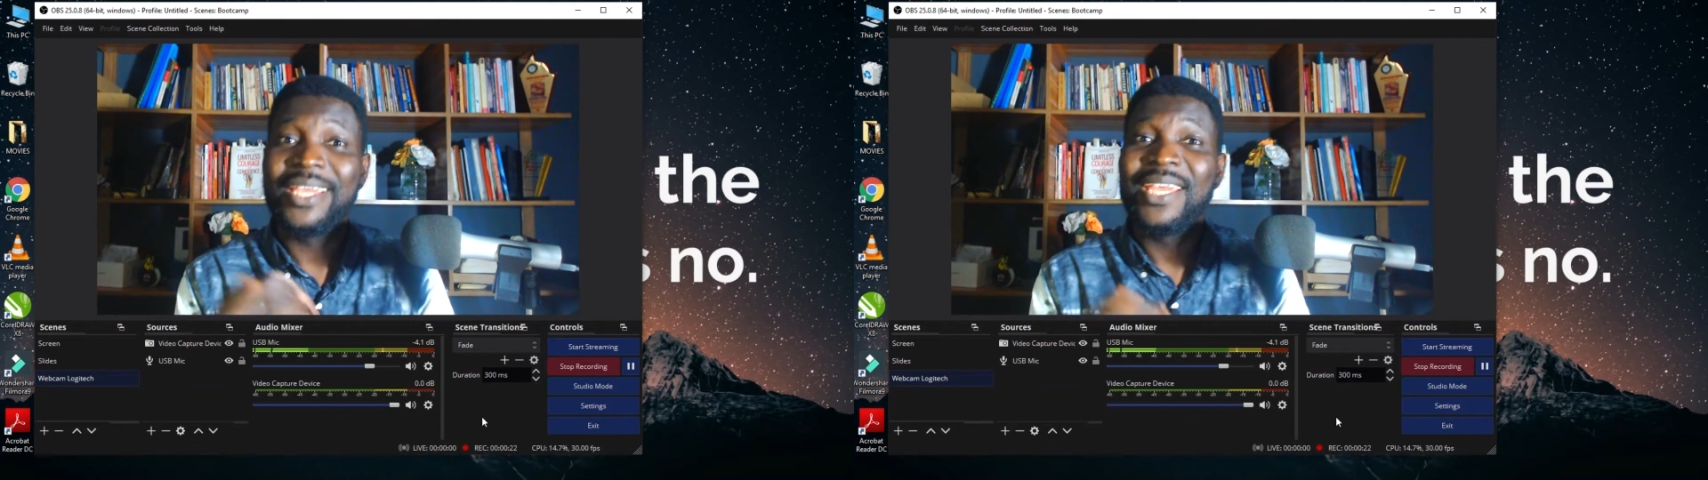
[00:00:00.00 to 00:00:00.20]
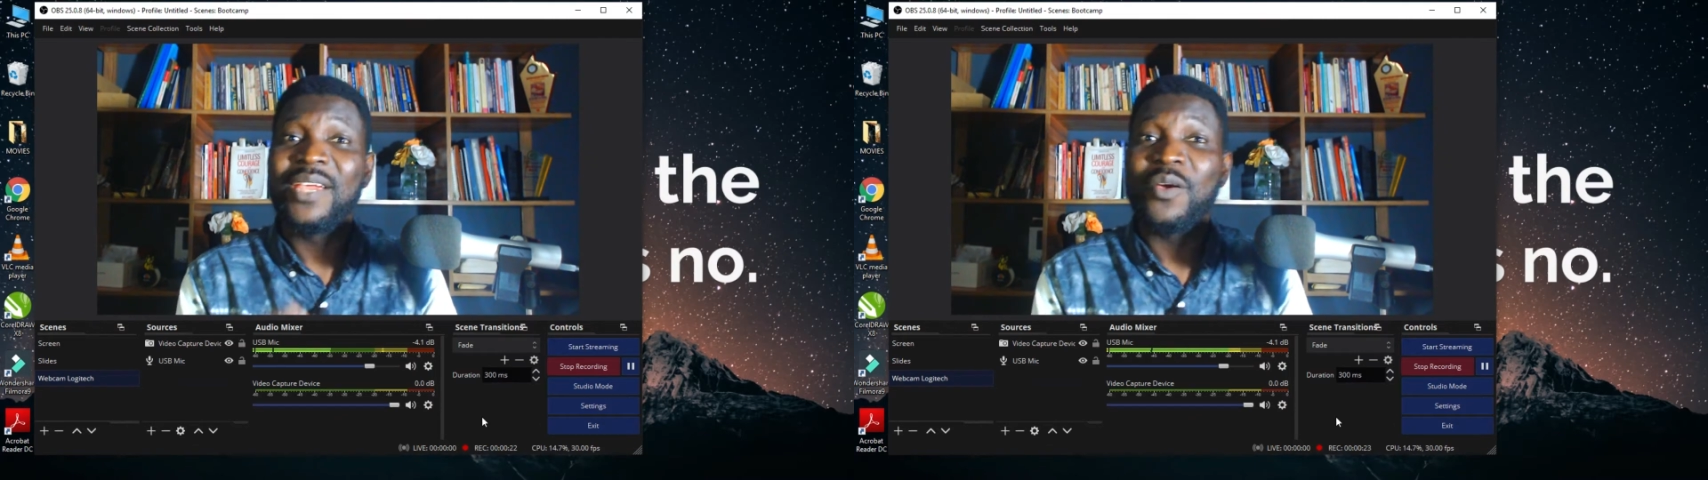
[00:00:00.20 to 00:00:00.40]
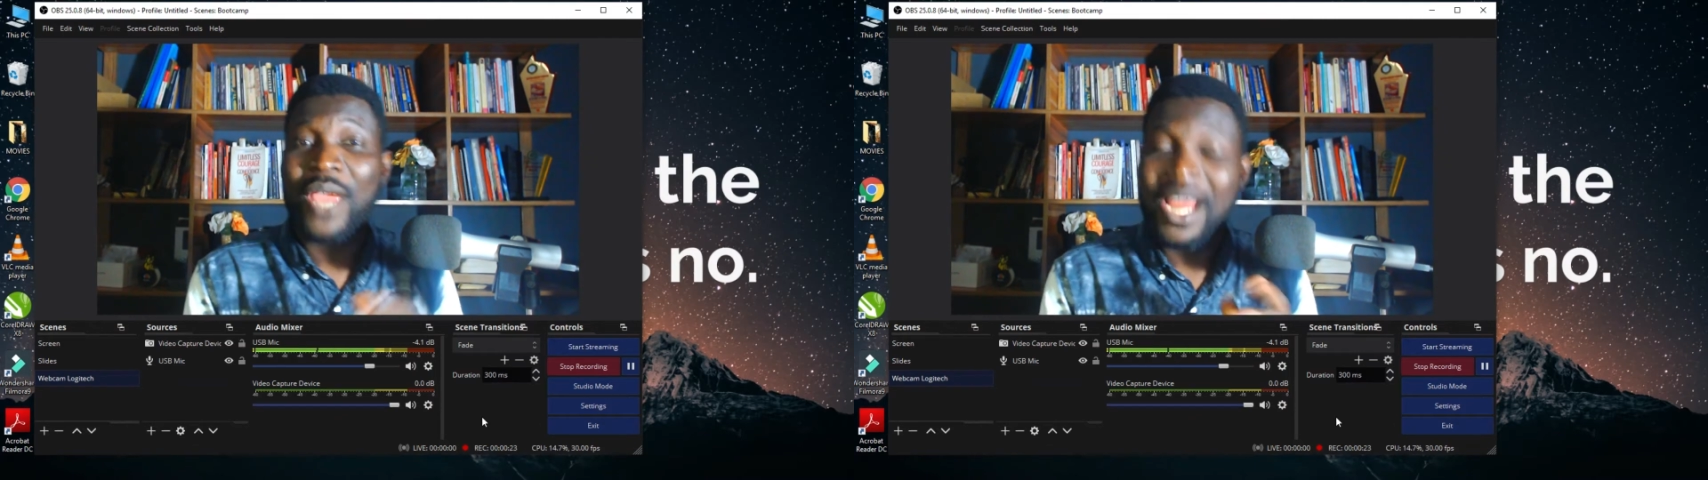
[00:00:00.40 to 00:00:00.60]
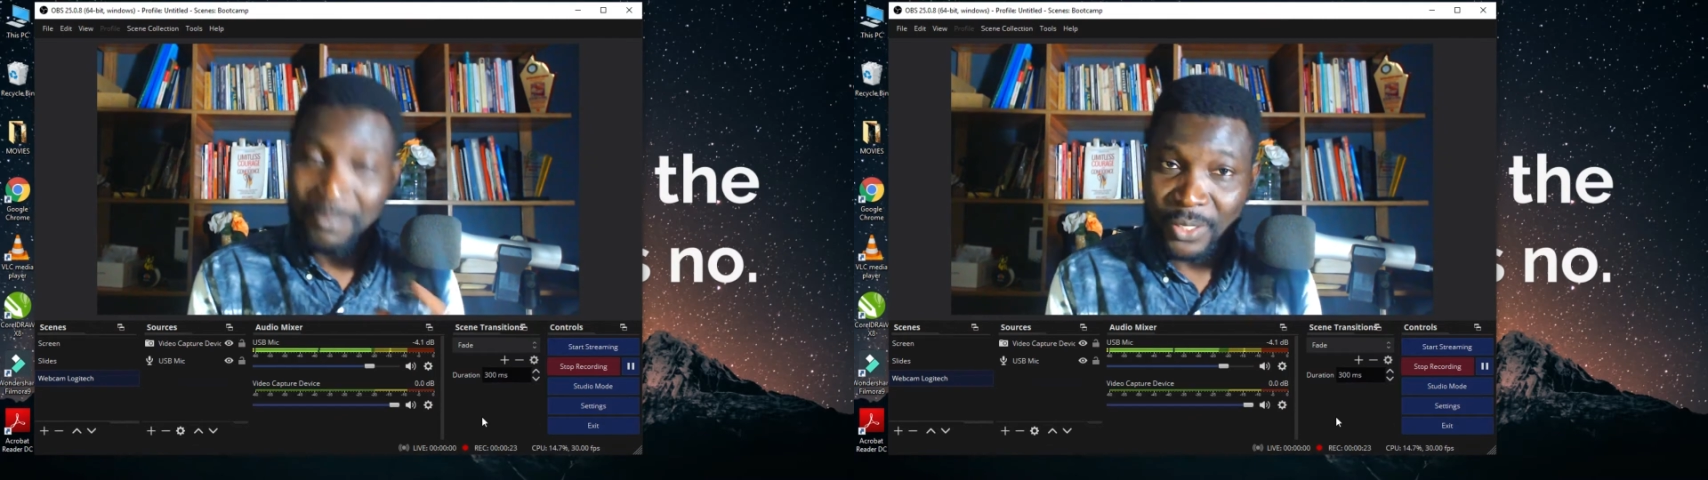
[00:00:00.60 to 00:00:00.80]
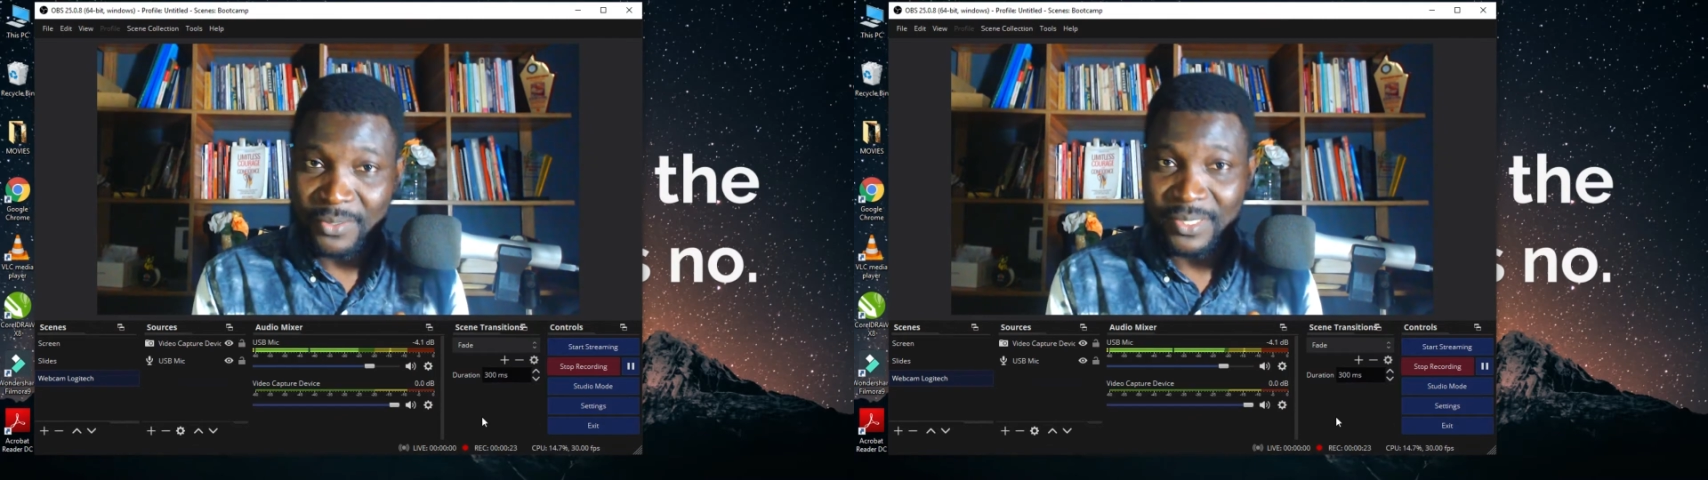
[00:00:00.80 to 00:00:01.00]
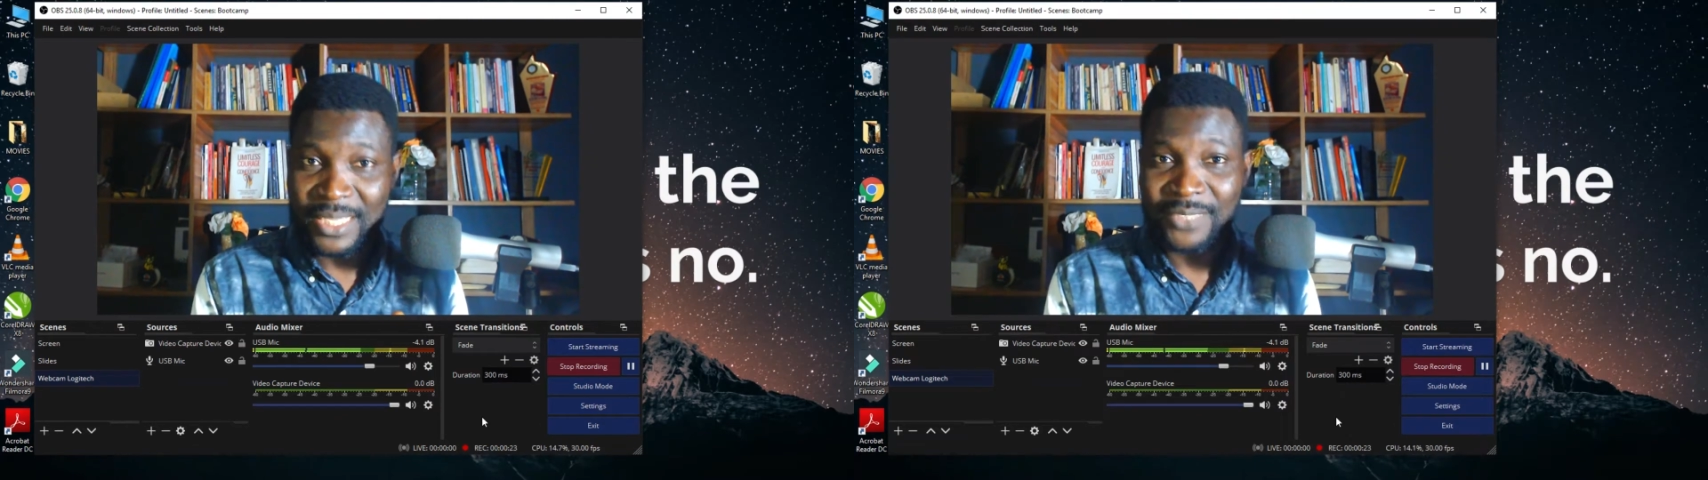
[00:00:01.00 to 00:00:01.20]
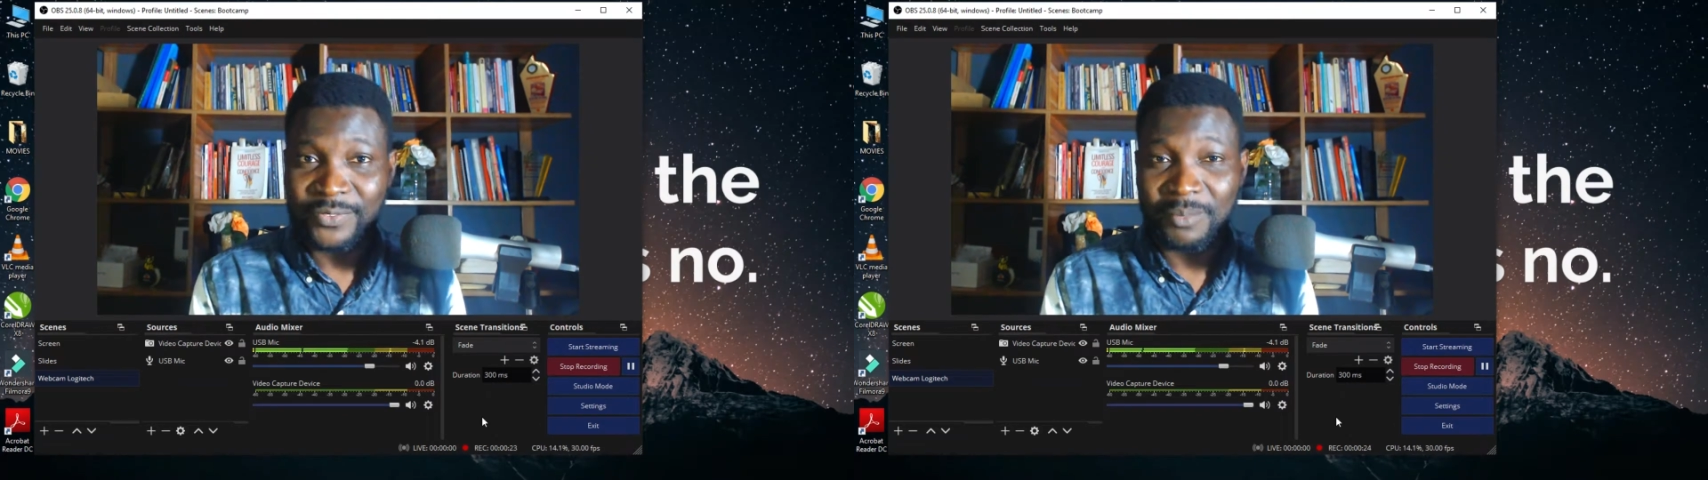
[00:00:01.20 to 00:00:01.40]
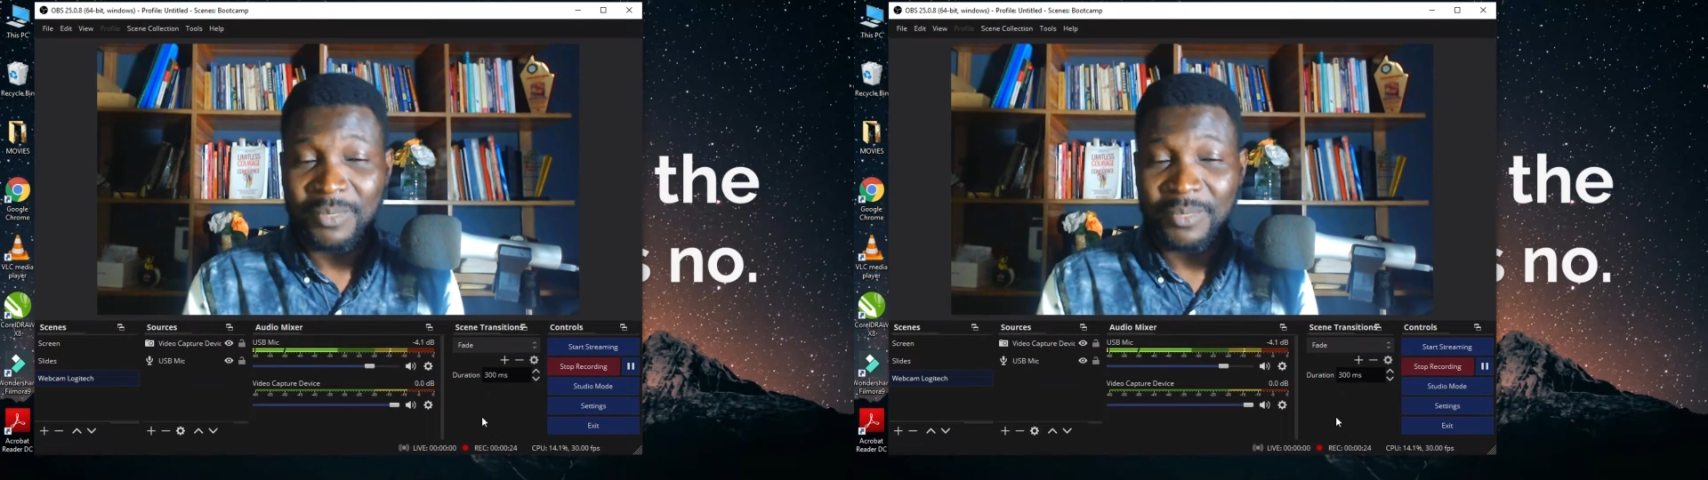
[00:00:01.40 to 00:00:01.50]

where I'm going to start from